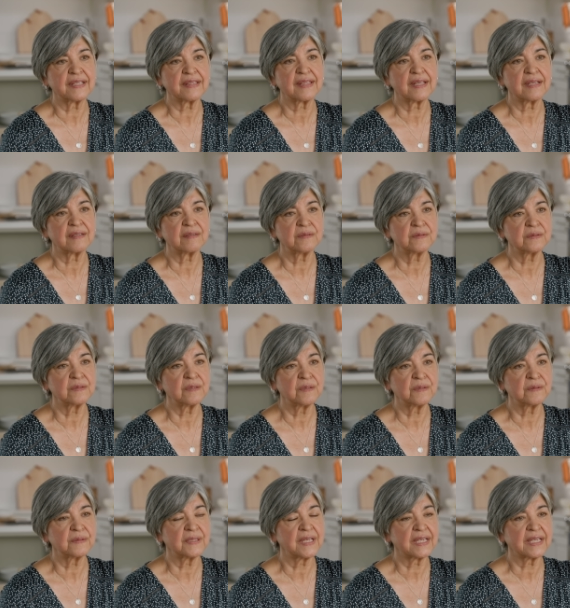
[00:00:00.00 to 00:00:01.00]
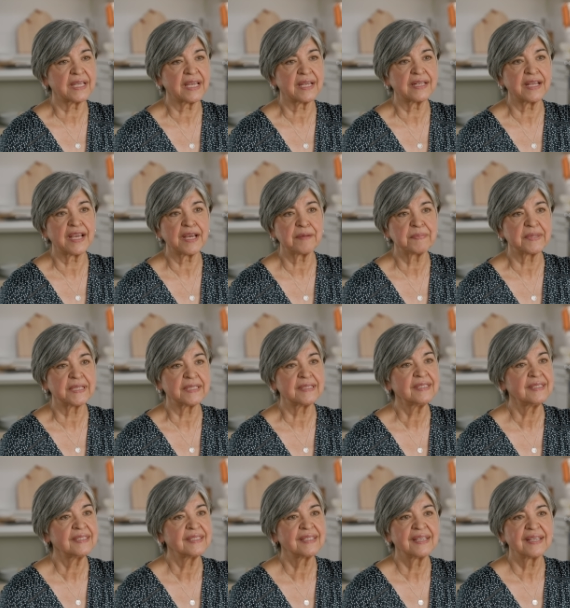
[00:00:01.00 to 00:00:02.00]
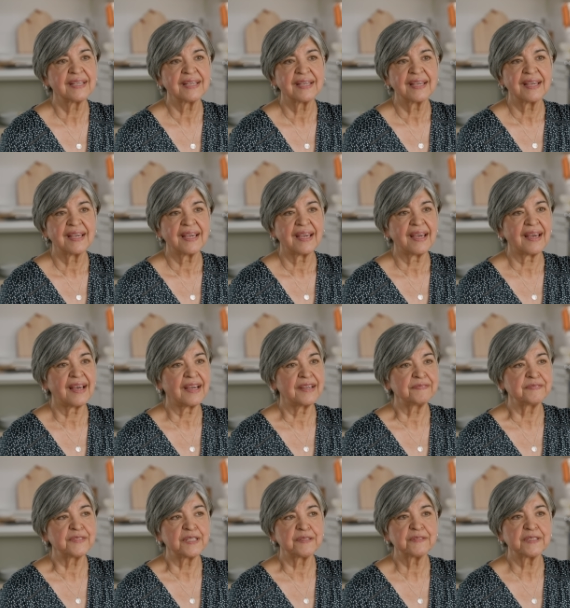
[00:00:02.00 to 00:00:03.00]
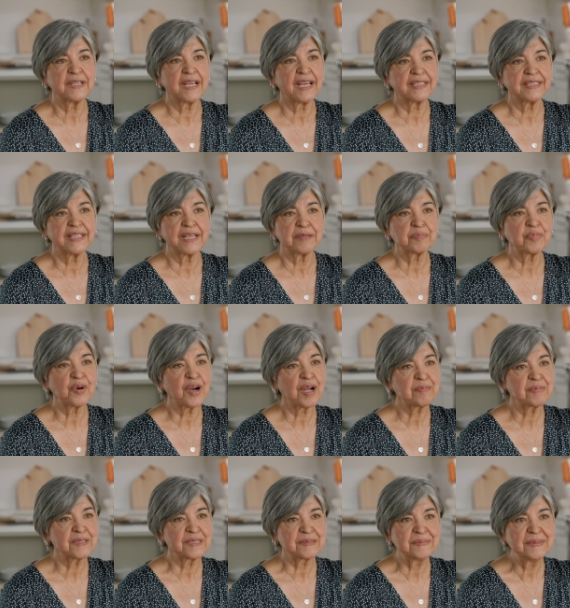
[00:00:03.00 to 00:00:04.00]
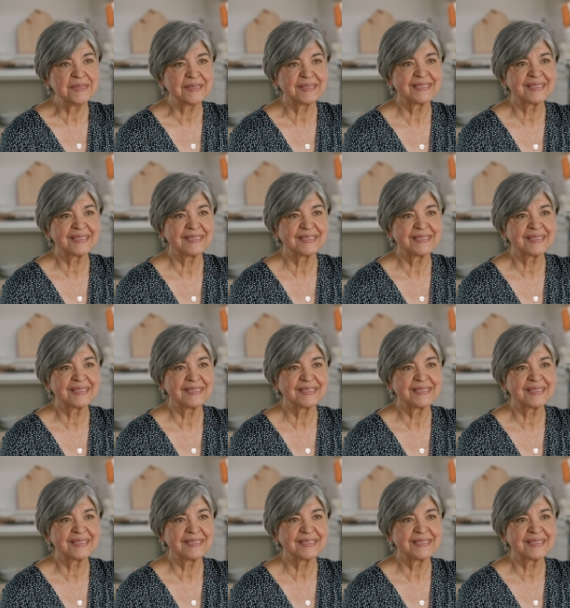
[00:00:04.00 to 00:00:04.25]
I thought, oh no, that can't happen. I've never had that problem.